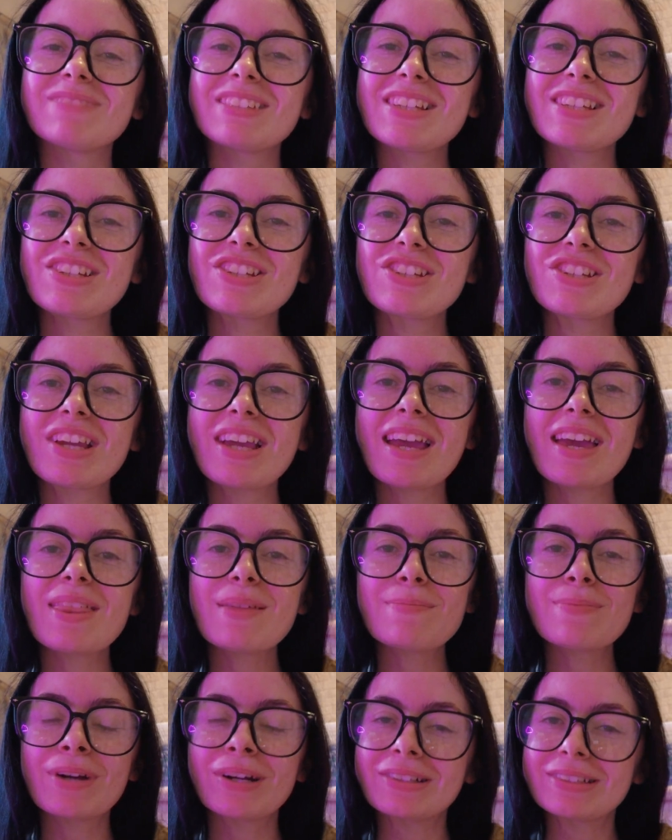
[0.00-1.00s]
share the
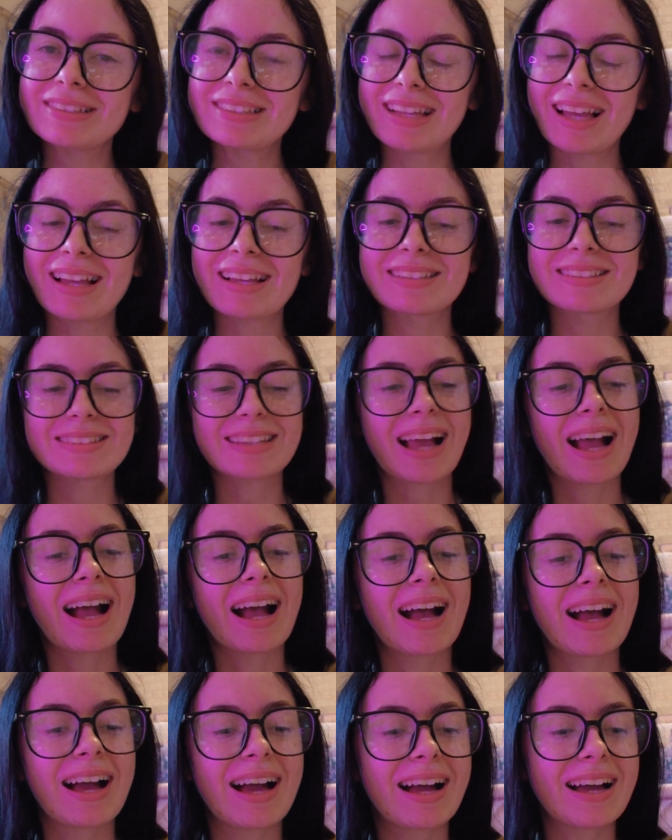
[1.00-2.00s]
process
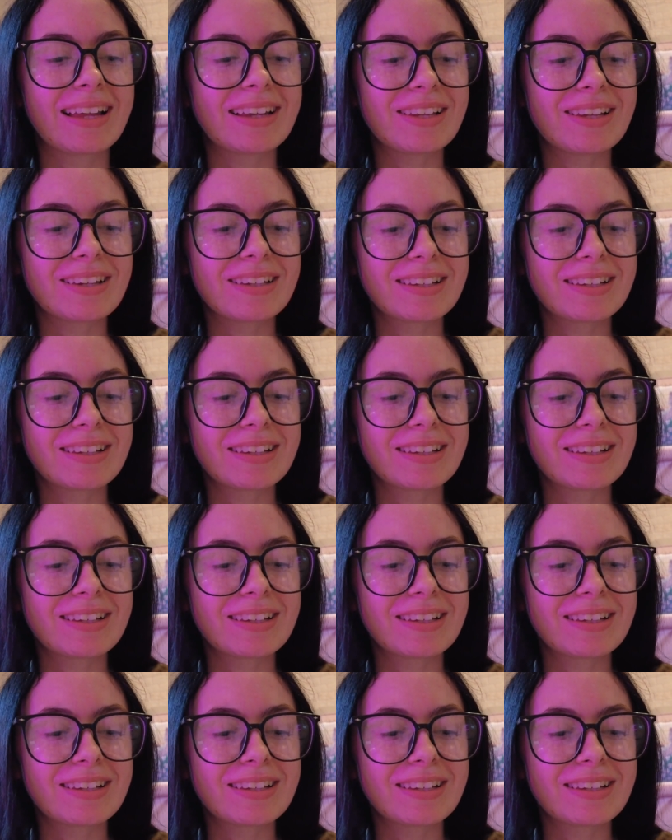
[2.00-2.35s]
and